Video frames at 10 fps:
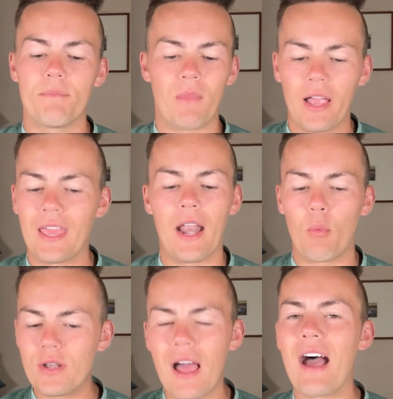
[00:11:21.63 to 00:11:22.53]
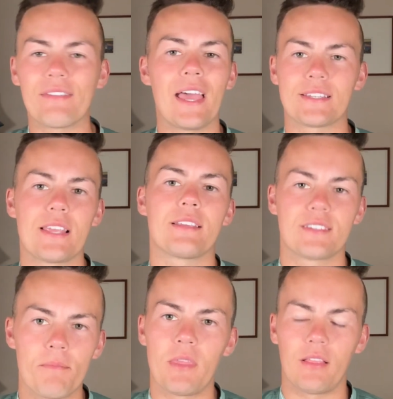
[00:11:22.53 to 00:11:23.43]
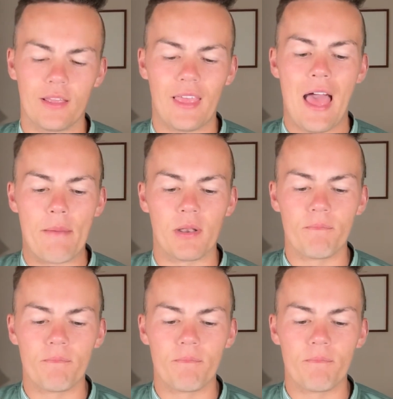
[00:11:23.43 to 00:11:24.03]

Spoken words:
Again, I would not have guessed that something like that happened.